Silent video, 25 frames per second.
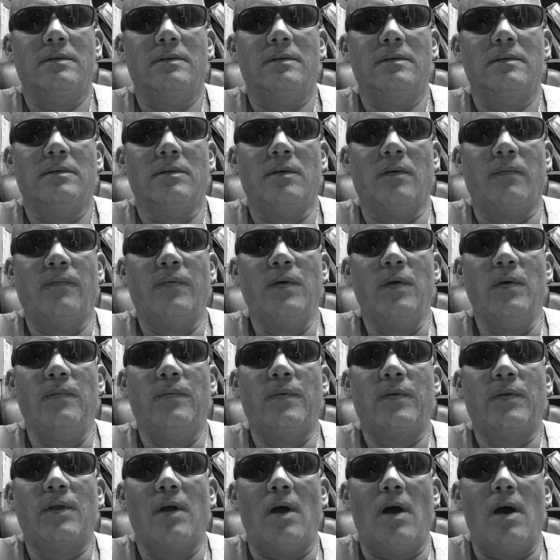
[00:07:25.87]
A little food
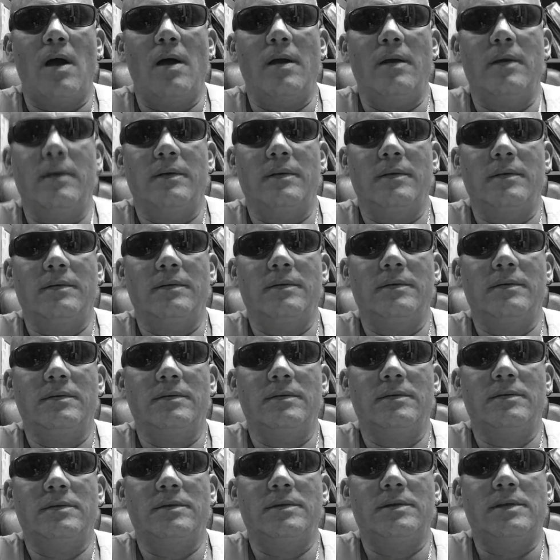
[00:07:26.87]
for thought.
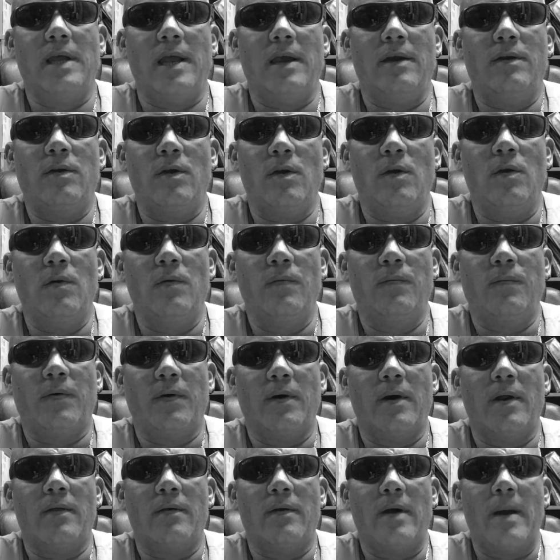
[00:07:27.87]
Stay tuned for
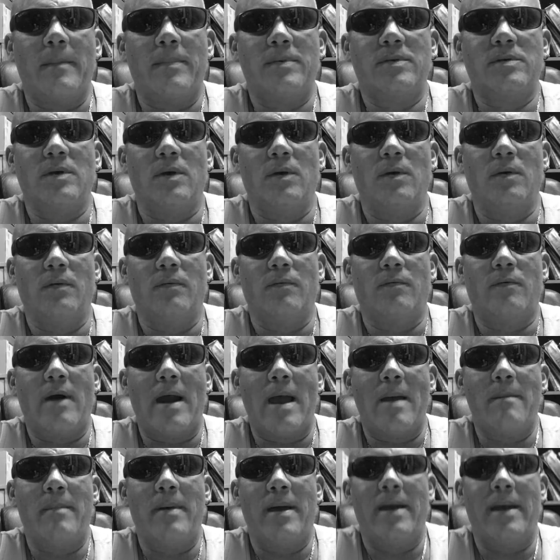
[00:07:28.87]
another episode of
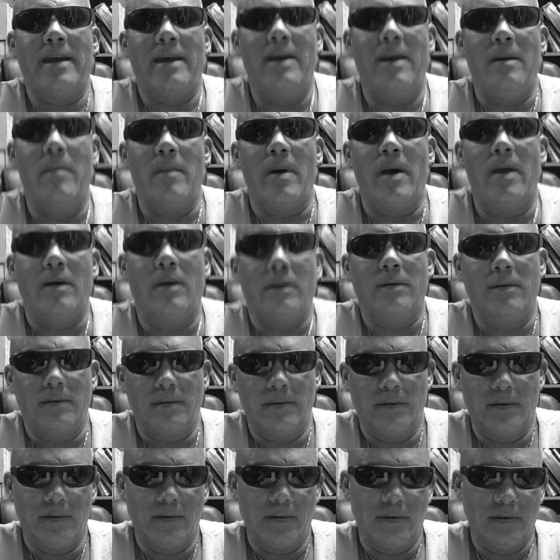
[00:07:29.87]
Grab Bag Email.
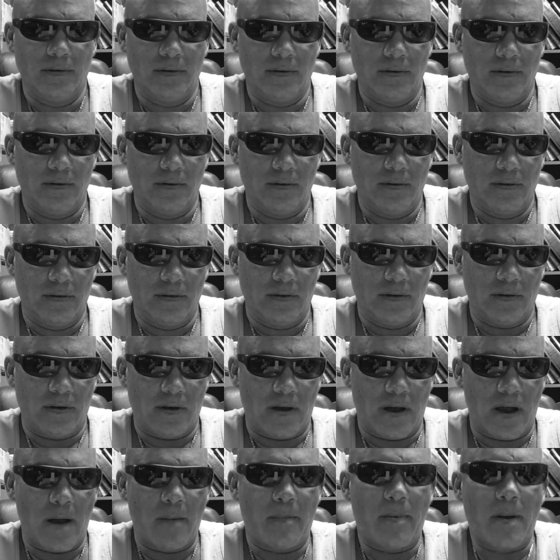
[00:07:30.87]

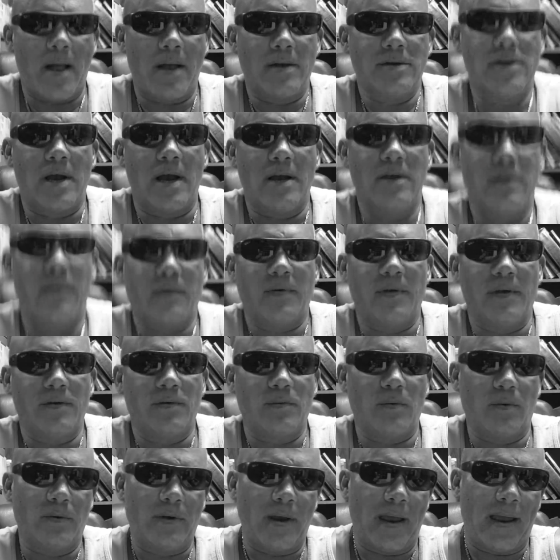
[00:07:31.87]
I apologize for
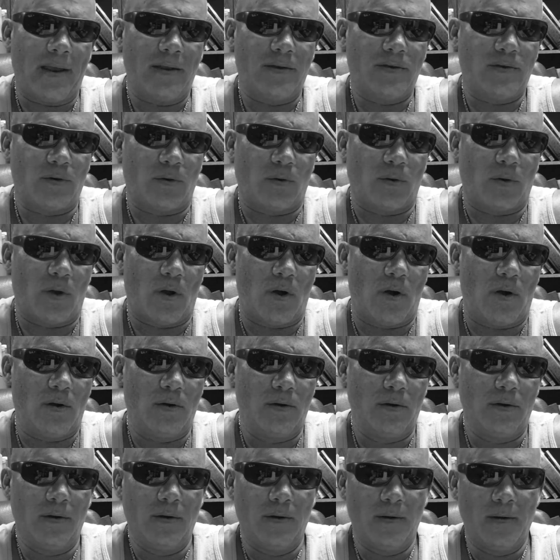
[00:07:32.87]
this one taking so
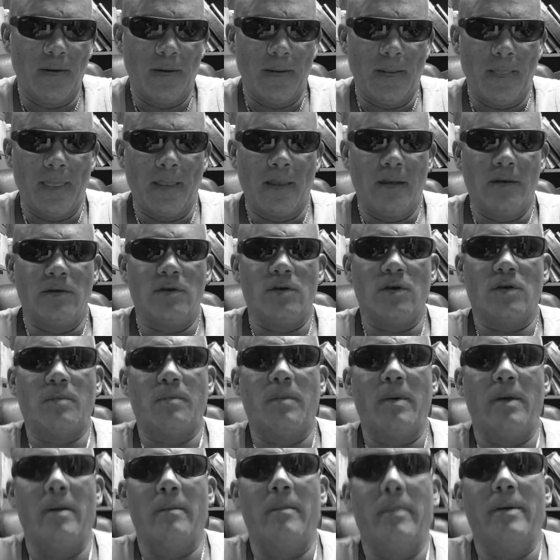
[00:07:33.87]
long. Just
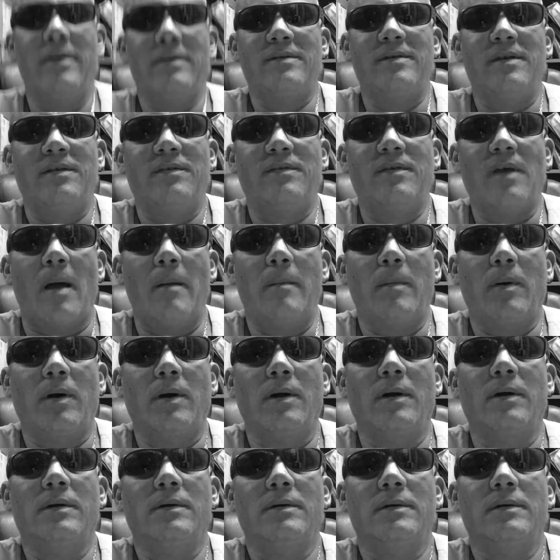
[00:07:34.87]
been a busy summer.